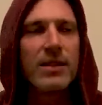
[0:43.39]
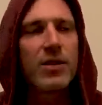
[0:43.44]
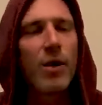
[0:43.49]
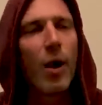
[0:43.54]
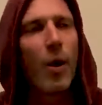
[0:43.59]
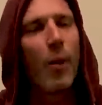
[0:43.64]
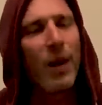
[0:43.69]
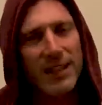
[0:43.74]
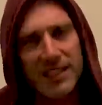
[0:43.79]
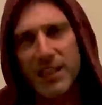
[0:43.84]
So
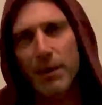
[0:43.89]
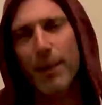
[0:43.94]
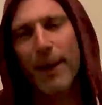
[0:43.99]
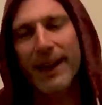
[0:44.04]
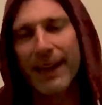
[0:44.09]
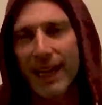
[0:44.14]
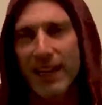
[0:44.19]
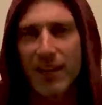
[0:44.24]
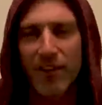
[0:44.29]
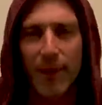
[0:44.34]
I went to the
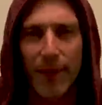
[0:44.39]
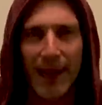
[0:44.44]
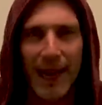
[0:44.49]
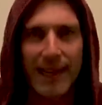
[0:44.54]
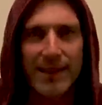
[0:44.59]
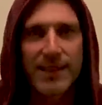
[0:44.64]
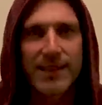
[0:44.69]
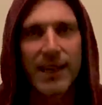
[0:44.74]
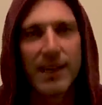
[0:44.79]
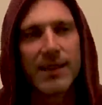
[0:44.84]
back end of my
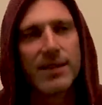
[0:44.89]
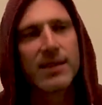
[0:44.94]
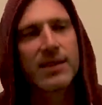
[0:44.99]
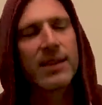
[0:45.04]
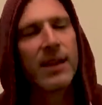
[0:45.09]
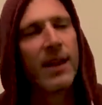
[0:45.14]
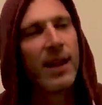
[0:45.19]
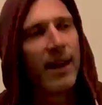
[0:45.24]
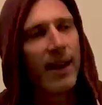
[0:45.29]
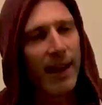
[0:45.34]

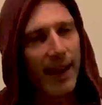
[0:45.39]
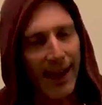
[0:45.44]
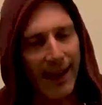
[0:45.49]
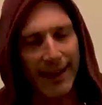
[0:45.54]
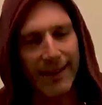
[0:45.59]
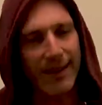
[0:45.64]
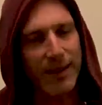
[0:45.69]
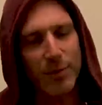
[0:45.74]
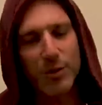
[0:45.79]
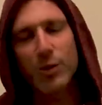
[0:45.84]
AdSense
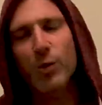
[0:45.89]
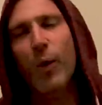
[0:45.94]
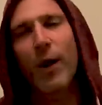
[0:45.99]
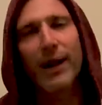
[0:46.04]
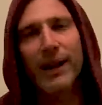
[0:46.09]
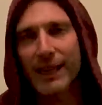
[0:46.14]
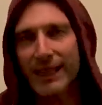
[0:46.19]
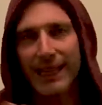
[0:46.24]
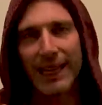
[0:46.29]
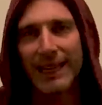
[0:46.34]
and it was
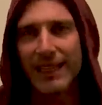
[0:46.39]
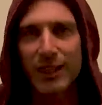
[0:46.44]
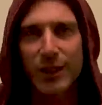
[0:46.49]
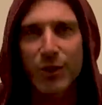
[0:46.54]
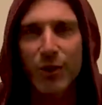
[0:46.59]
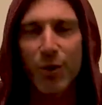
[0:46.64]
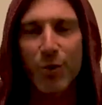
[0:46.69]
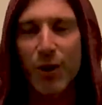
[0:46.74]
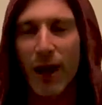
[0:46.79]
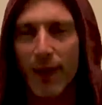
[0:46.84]
quite clearly
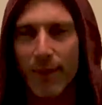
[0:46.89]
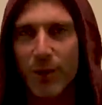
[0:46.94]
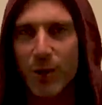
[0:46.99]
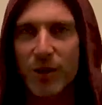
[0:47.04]
screwed up.